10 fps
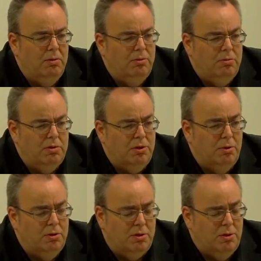
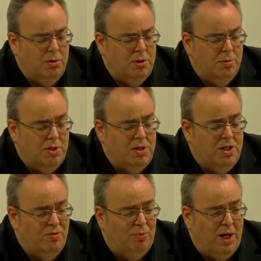to
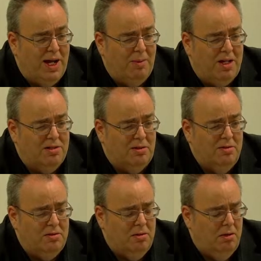achieve BREEAM
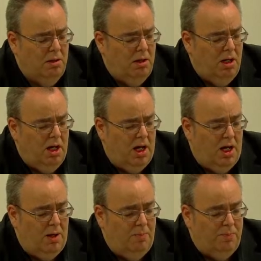excellence
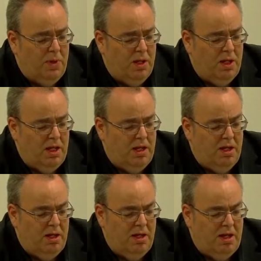
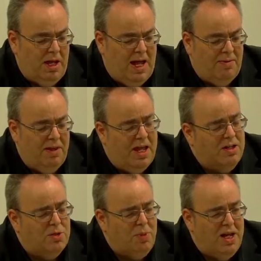at the
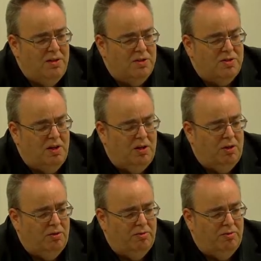expense of